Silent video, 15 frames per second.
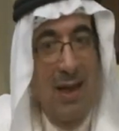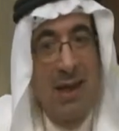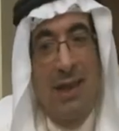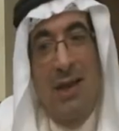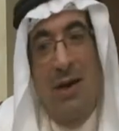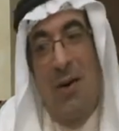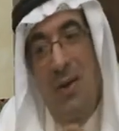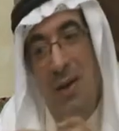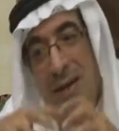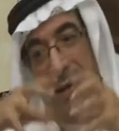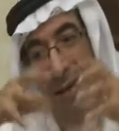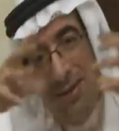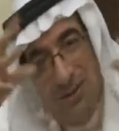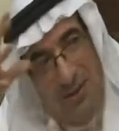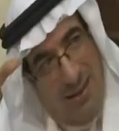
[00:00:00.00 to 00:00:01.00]
the whole
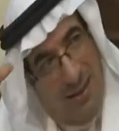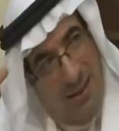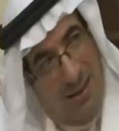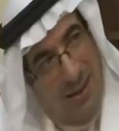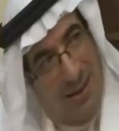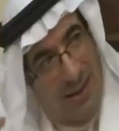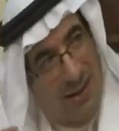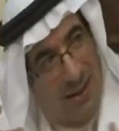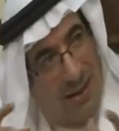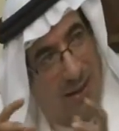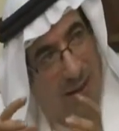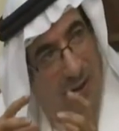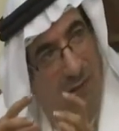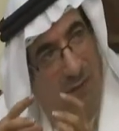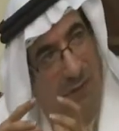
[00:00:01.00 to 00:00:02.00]
industry
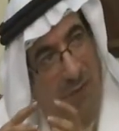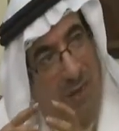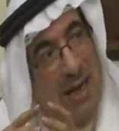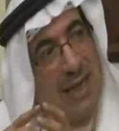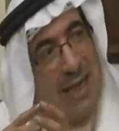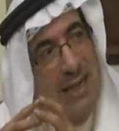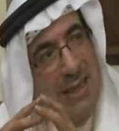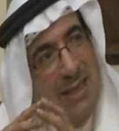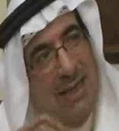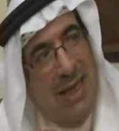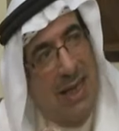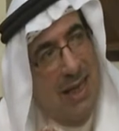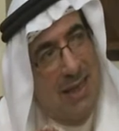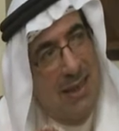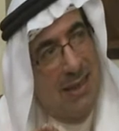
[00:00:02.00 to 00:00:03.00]
of money
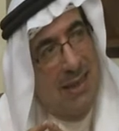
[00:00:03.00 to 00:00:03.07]
exchange